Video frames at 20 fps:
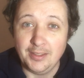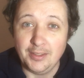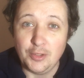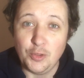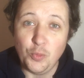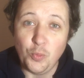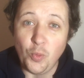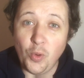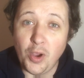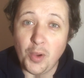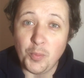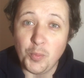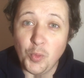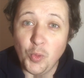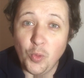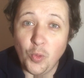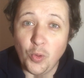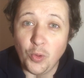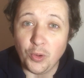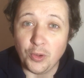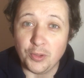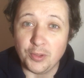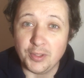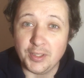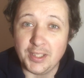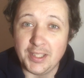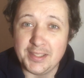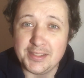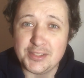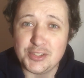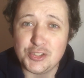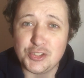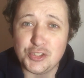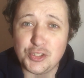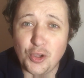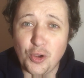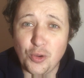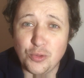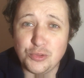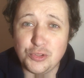You want more. It's
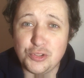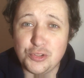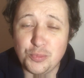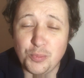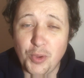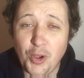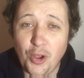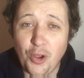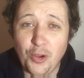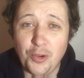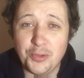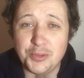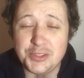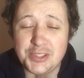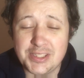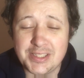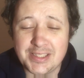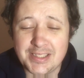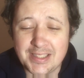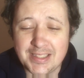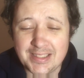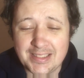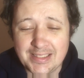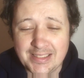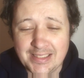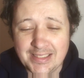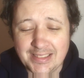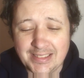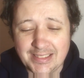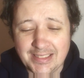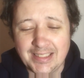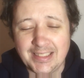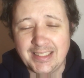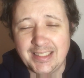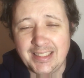so small, just the